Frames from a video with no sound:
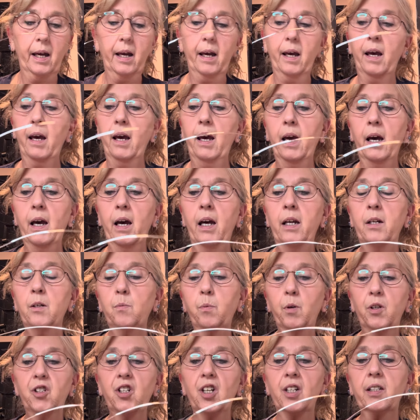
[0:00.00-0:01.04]
And
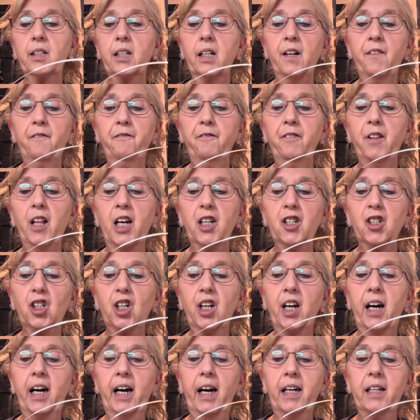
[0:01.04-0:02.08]
we're just going to flush
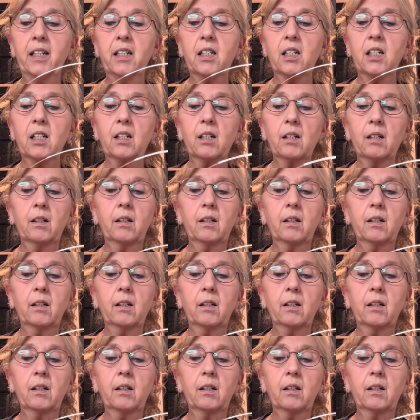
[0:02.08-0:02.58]
cut